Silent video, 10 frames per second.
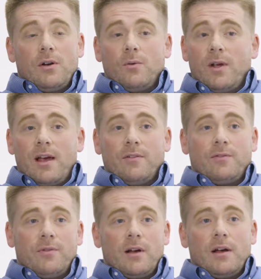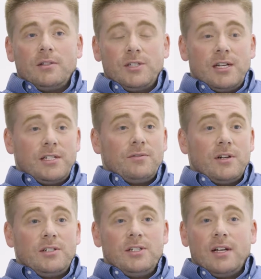we have Jason
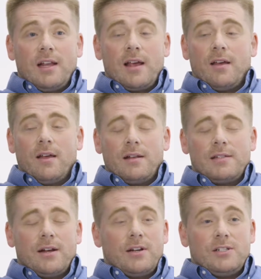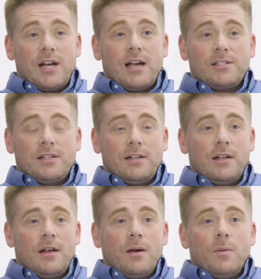Ritchie and Terry Jackson.
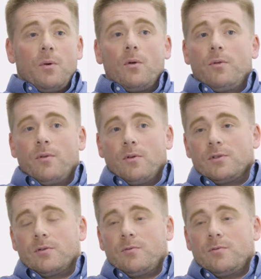Both those are